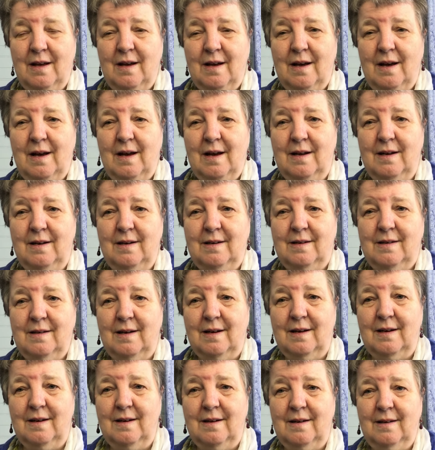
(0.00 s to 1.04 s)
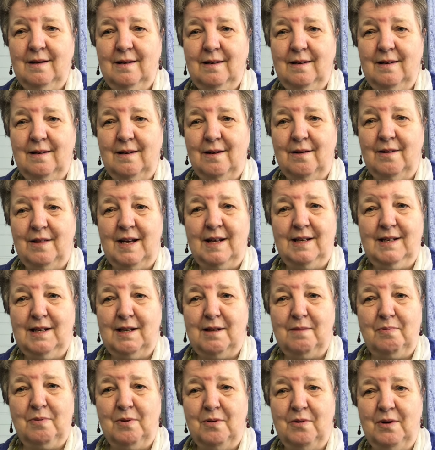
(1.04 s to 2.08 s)
And, uh, you know, that's
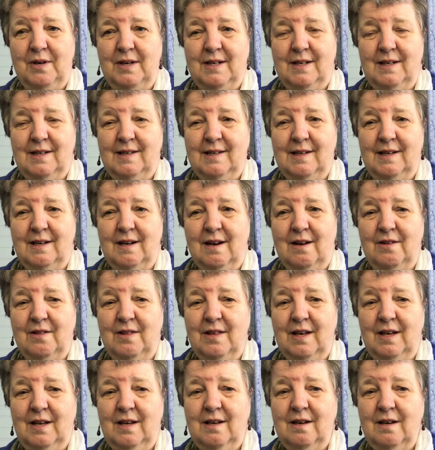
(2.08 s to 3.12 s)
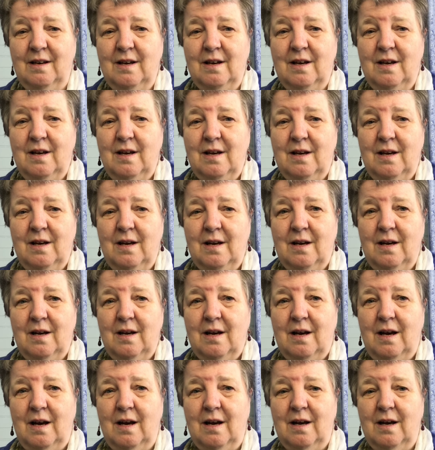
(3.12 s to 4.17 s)
the point, isn't it? I think
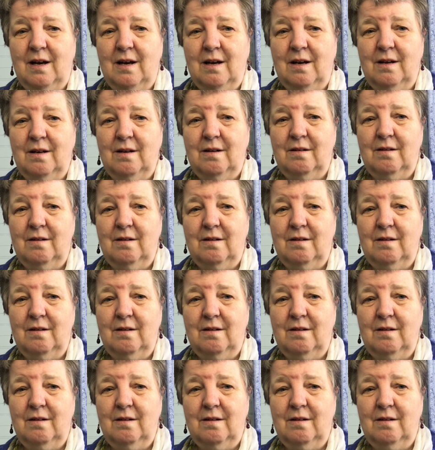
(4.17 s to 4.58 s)
uh,